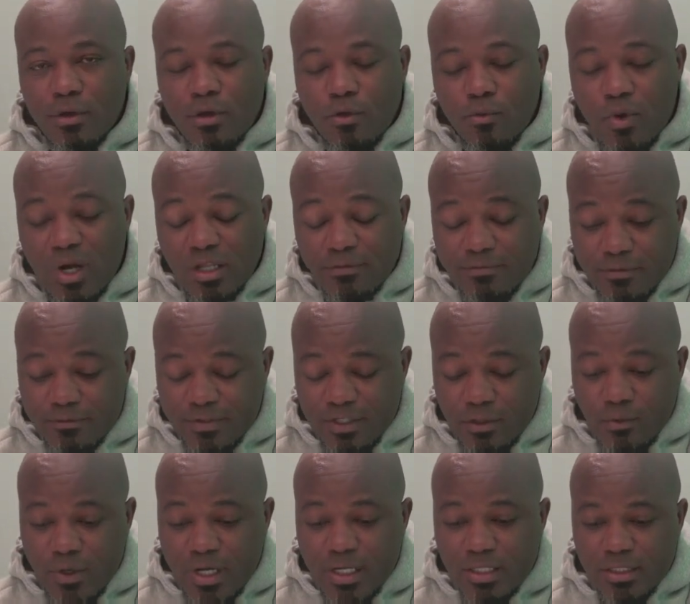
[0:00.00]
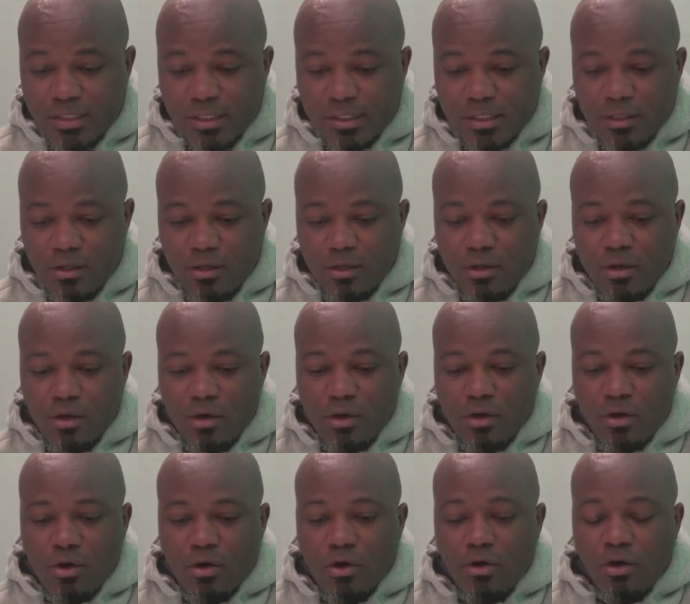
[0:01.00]
150 words
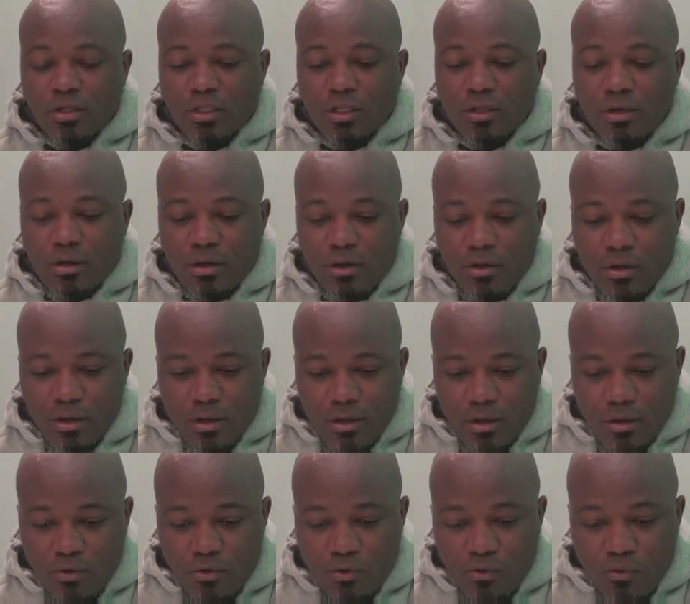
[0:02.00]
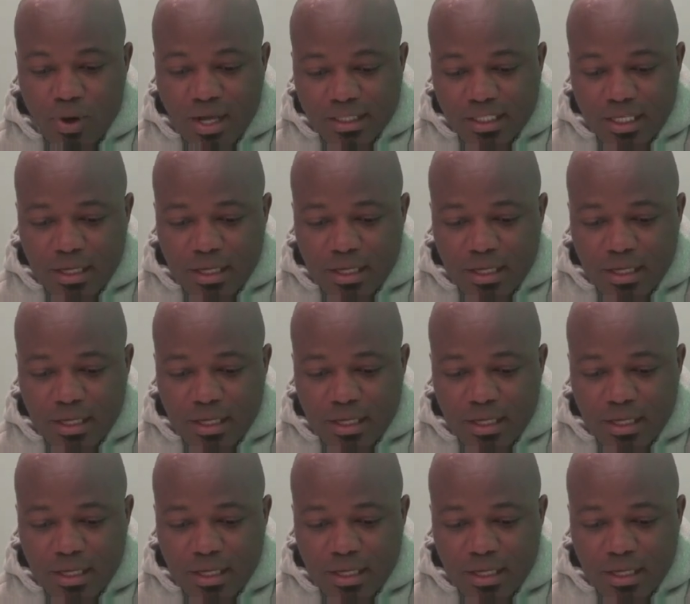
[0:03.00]
on what